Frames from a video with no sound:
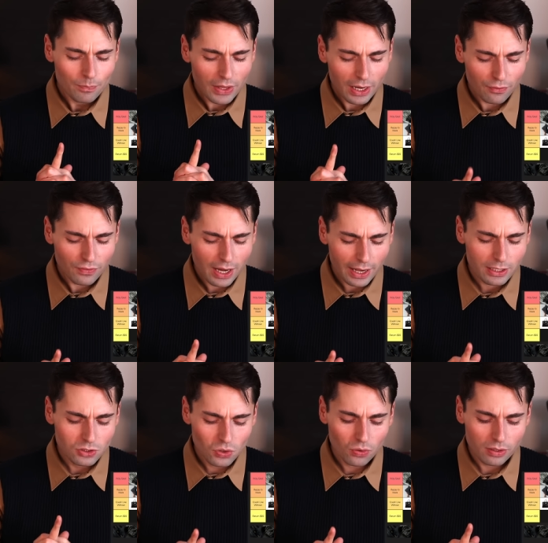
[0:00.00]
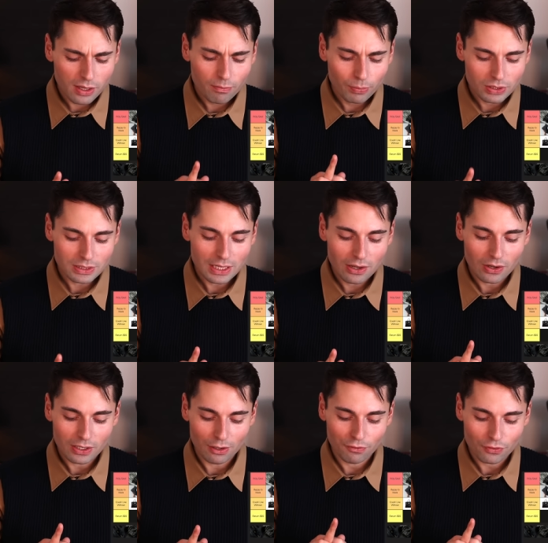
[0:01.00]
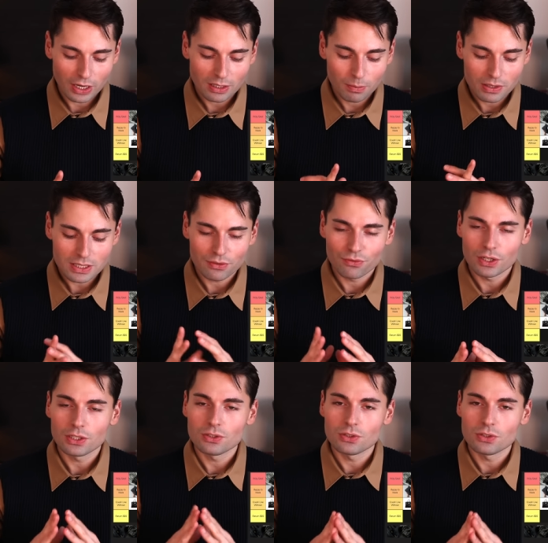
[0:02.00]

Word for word: And I feel like I don't give Bottega enough credit because I really